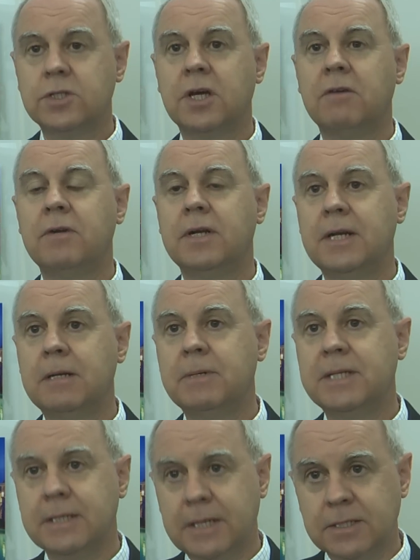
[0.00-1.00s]
to travel a little
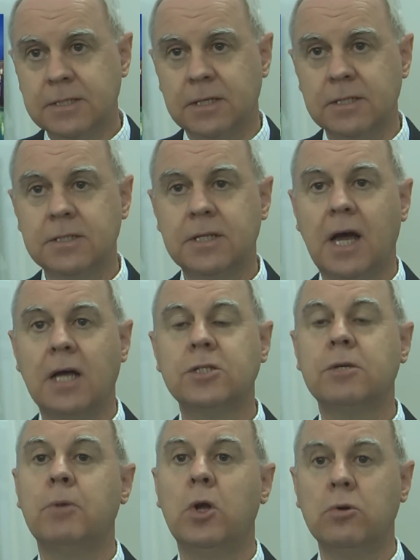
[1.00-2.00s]
bit of distance. There are
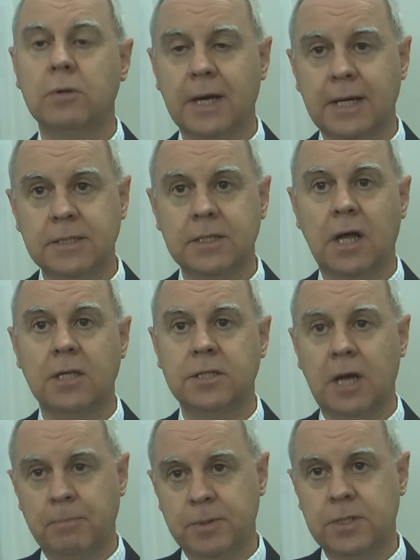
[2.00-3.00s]
some local
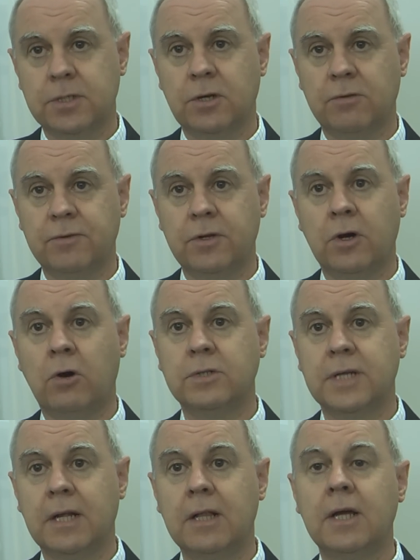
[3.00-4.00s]
restaurants opposite of the
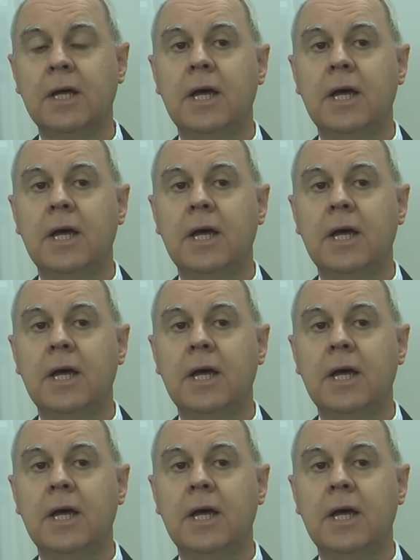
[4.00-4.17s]
hotel,